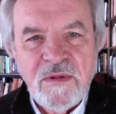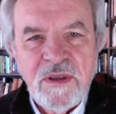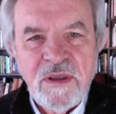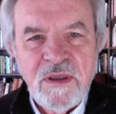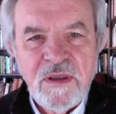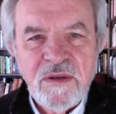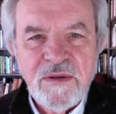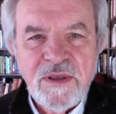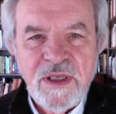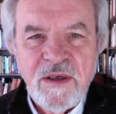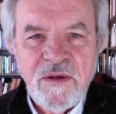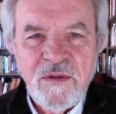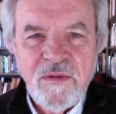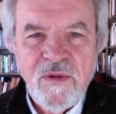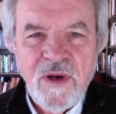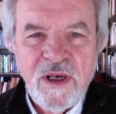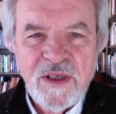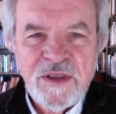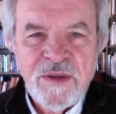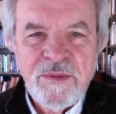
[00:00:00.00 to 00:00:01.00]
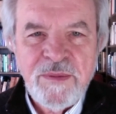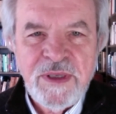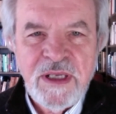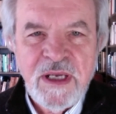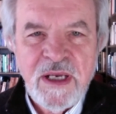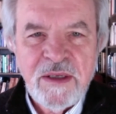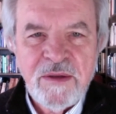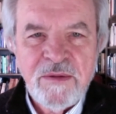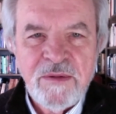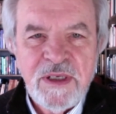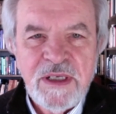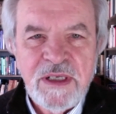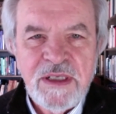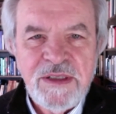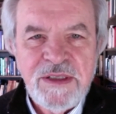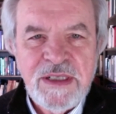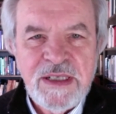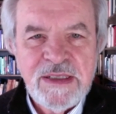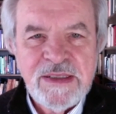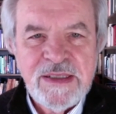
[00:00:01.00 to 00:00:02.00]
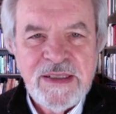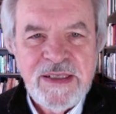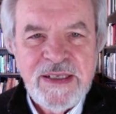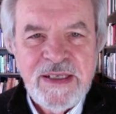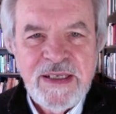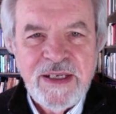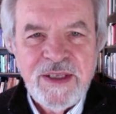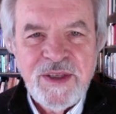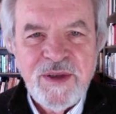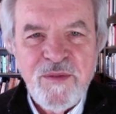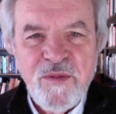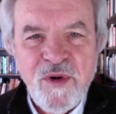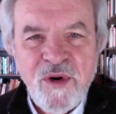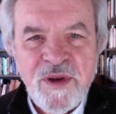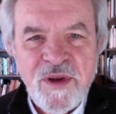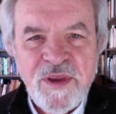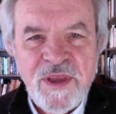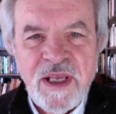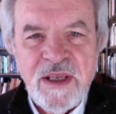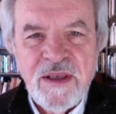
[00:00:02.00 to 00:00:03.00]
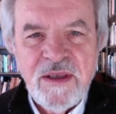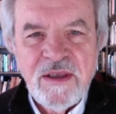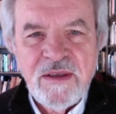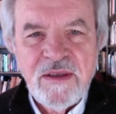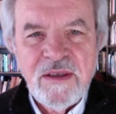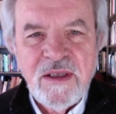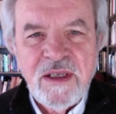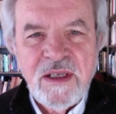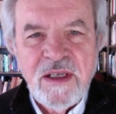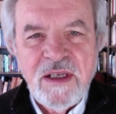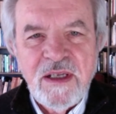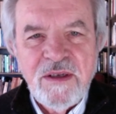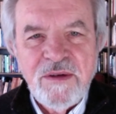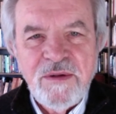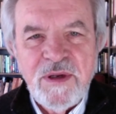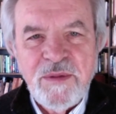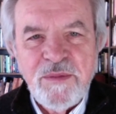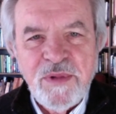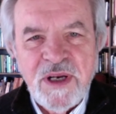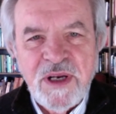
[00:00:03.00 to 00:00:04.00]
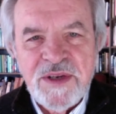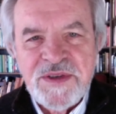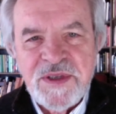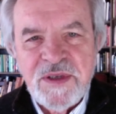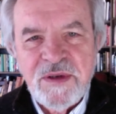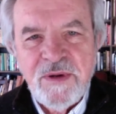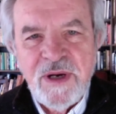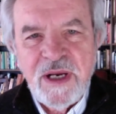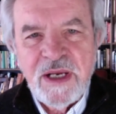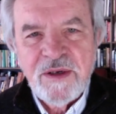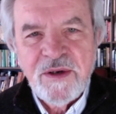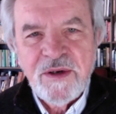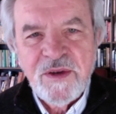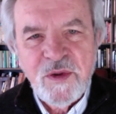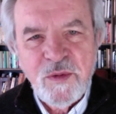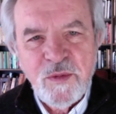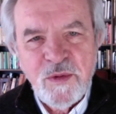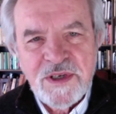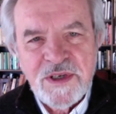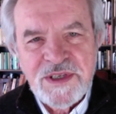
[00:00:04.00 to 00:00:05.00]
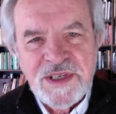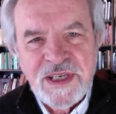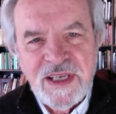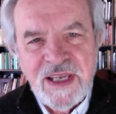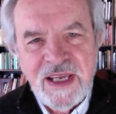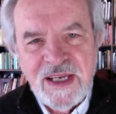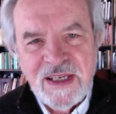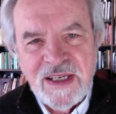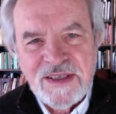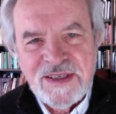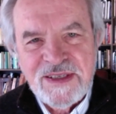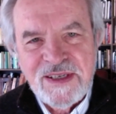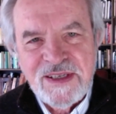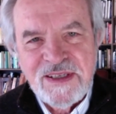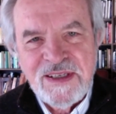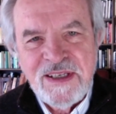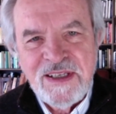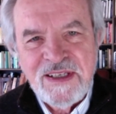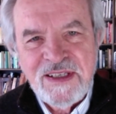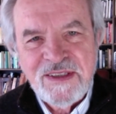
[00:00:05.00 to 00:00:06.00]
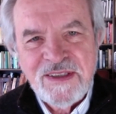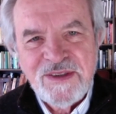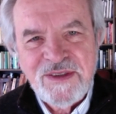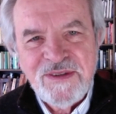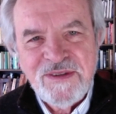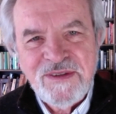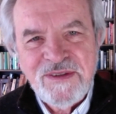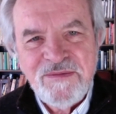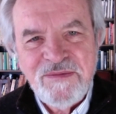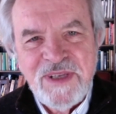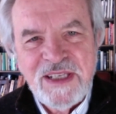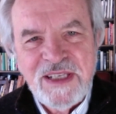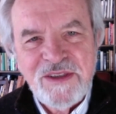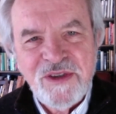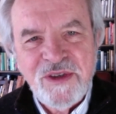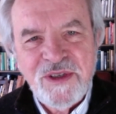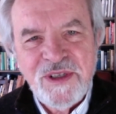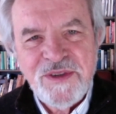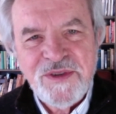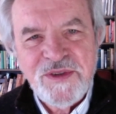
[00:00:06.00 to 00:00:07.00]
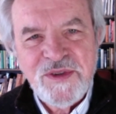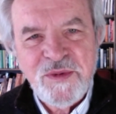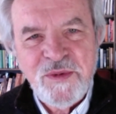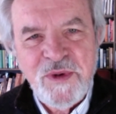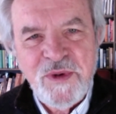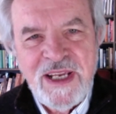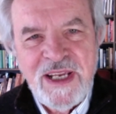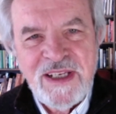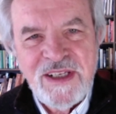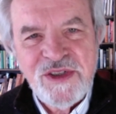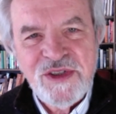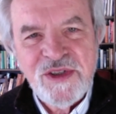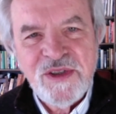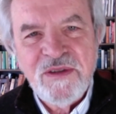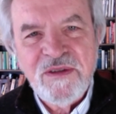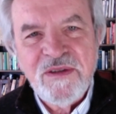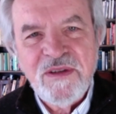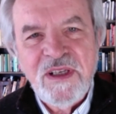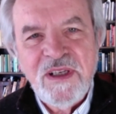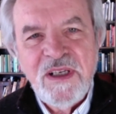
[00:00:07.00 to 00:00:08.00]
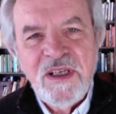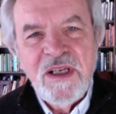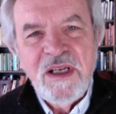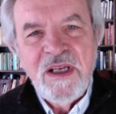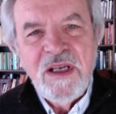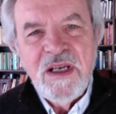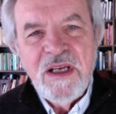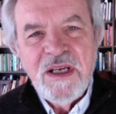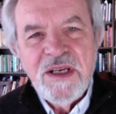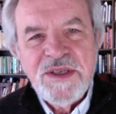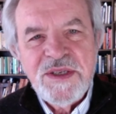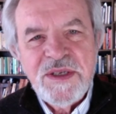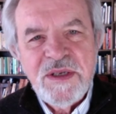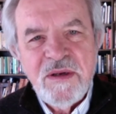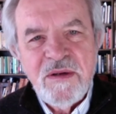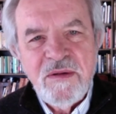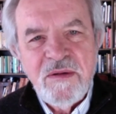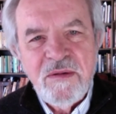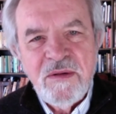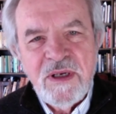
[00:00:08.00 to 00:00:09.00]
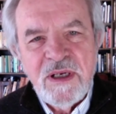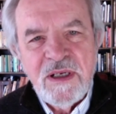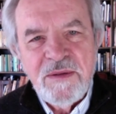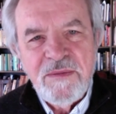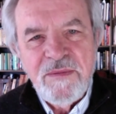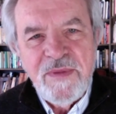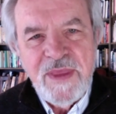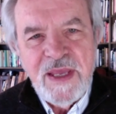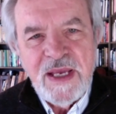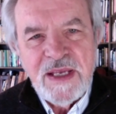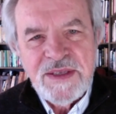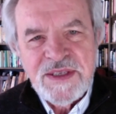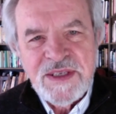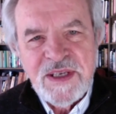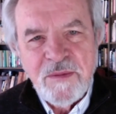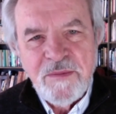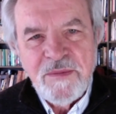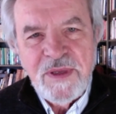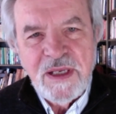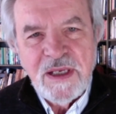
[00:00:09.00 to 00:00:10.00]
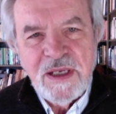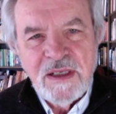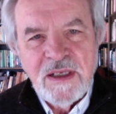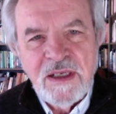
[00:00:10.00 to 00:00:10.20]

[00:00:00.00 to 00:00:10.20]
They don't want to be angry, and yet the more they repress their anger, the worse it gets, and it may turn into rage. And so that's something.